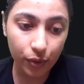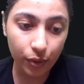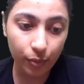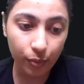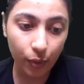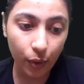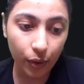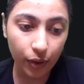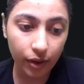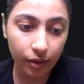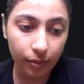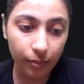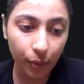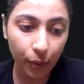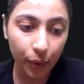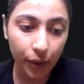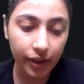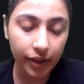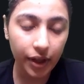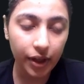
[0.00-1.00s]
important
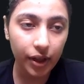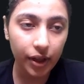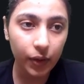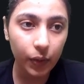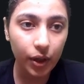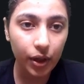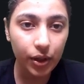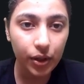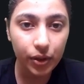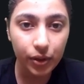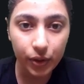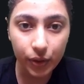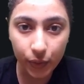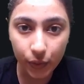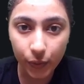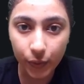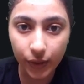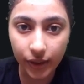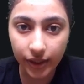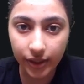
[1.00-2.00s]
point that you can
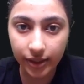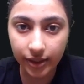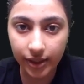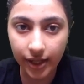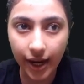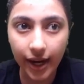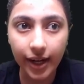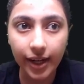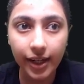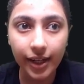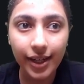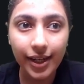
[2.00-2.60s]
include is that